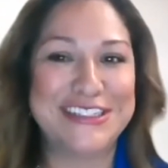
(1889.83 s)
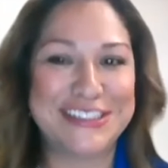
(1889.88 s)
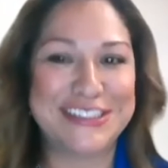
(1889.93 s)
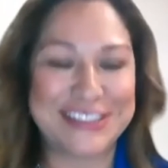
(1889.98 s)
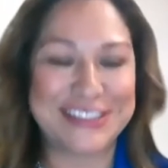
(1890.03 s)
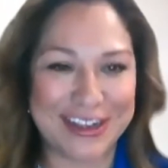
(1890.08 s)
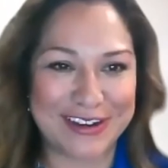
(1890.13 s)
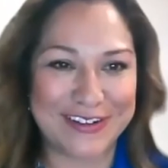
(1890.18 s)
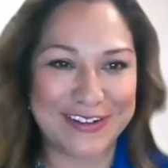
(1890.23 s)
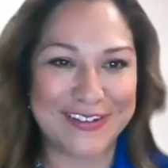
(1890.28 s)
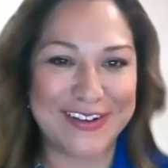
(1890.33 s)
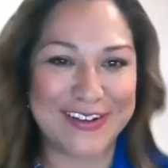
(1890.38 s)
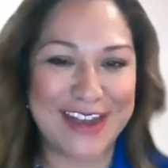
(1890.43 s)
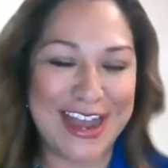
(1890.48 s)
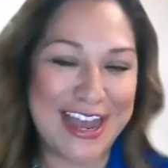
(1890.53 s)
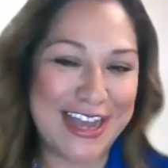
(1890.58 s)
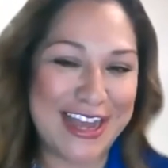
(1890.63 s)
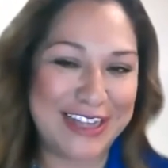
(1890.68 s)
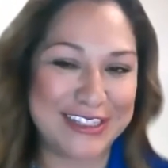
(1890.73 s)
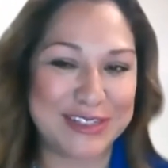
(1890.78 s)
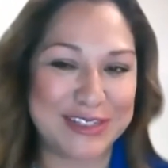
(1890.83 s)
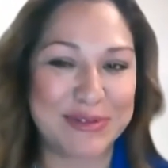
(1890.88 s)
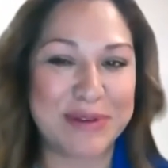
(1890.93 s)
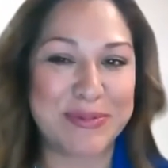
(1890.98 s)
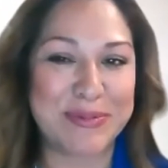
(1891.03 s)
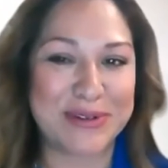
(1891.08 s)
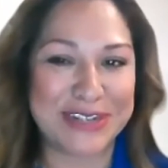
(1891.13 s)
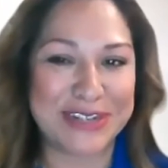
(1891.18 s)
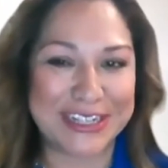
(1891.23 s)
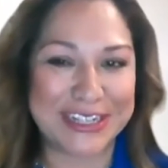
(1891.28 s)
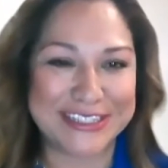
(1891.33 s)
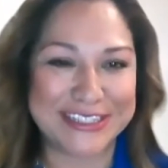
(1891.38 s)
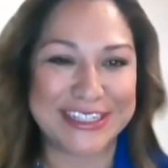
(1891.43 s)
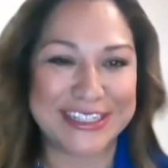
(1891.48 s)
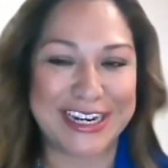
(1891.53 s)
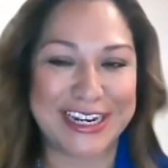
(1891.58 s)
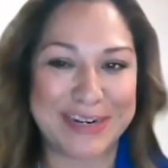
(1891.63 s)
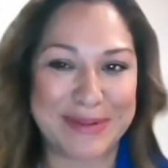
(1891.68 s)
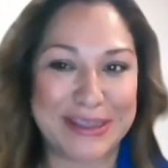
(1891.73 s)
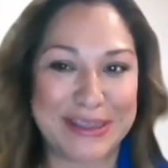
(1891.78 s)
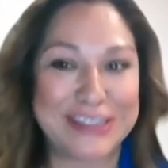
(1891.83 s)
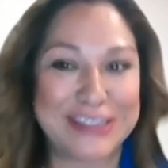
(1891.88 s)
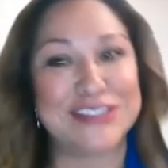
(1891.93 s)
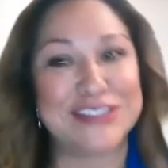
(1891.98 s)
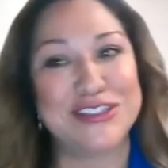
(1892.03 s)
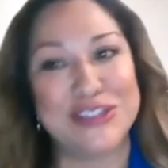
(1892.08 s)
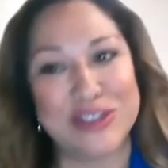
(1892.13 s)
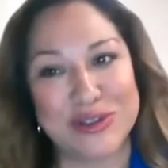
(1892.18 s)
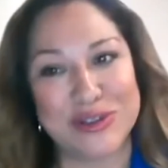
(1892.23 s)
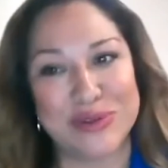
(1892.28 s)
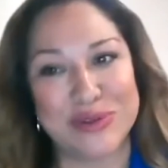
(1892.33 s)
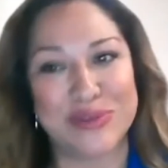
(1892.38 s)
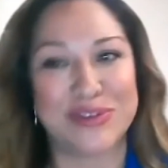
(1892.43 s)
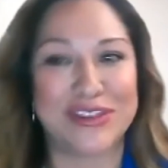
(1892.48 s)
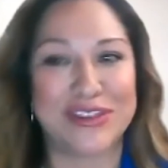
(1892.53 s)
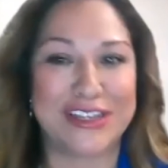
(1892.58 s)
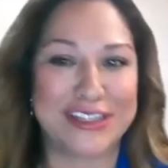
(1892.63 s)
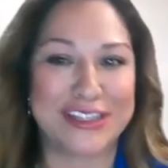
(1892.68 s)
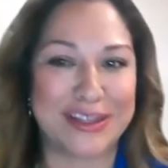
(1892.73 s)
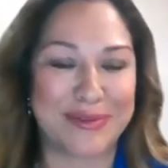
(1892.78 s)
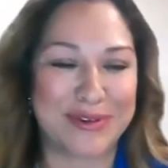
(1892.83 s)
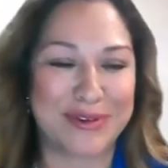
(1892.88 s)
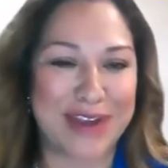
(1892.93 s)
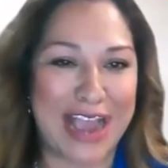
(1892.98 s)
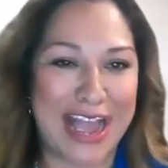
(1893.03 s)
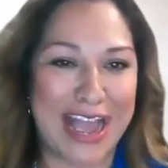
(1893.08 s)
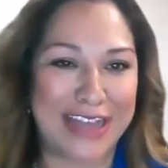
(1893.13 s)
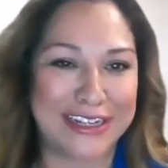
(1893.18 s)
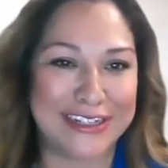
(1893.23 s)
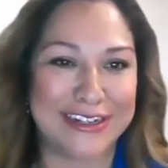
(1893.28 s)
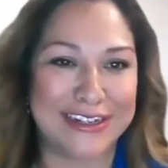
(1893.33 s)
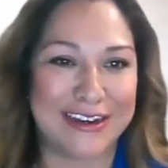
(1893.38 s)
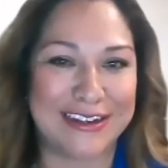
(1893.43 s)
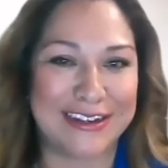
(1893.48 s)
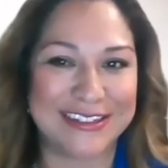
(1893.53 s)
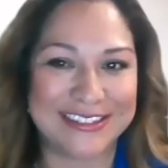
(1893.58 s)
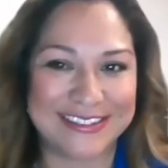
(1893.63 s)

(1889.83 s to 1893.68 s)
So, uh, so we're pretty excited about this new thing that we're adding on.